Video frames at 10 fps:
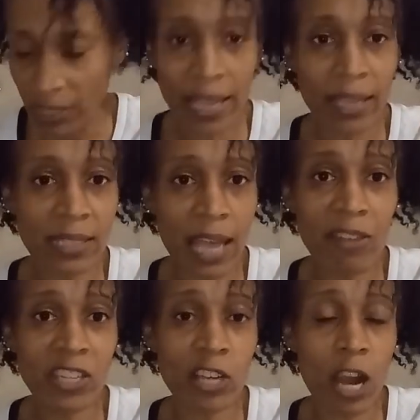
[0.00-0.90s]

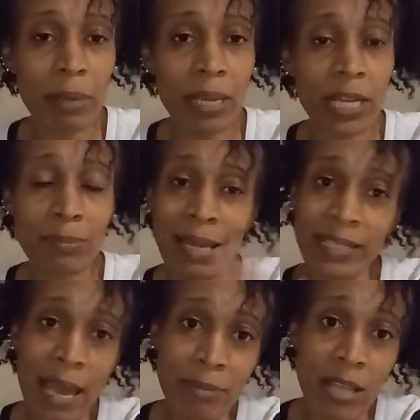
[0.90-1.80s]
Salvation Army, because
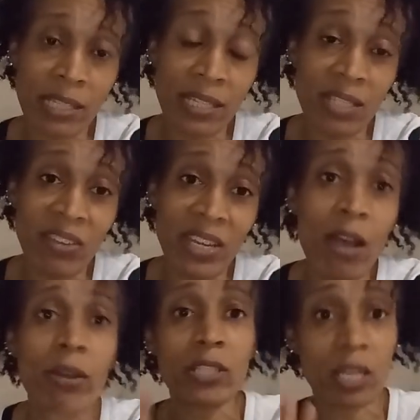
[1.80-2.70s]
by the time y'all see this
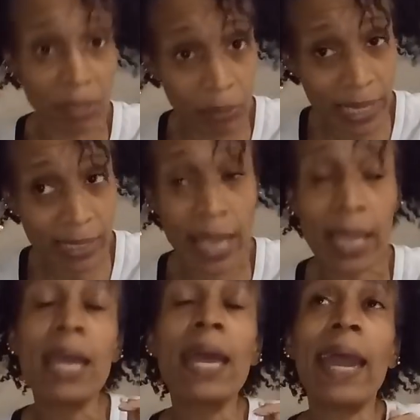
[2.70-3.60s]
video, it's going to be
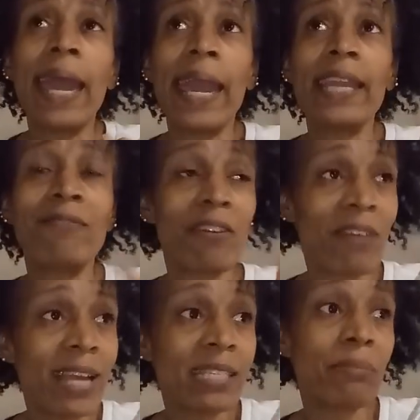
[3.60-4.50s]
Wednesday. And if I
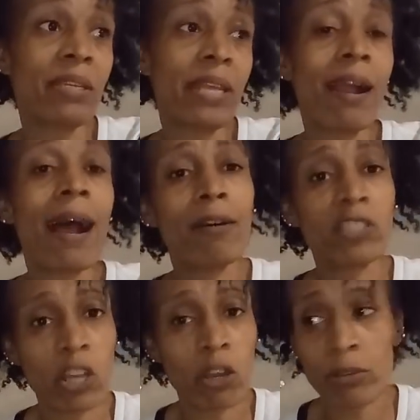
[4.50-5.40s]
find something there,
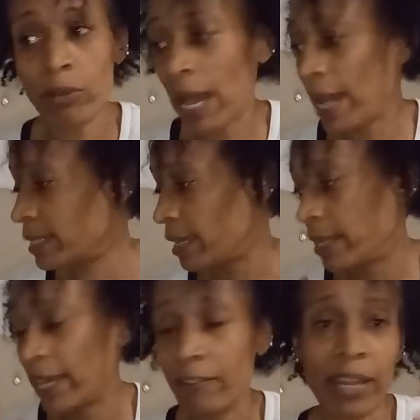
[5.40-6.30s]
I'll show you guys
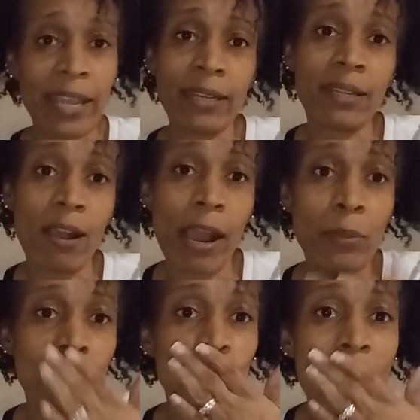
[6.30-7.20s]
a later date. All
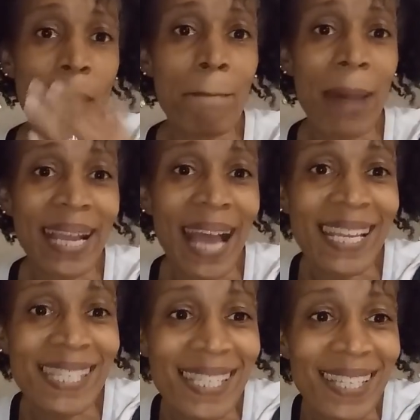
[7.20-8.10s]
right. Bye,
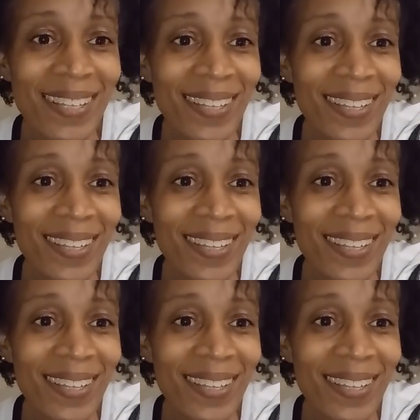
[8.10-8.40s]
guys.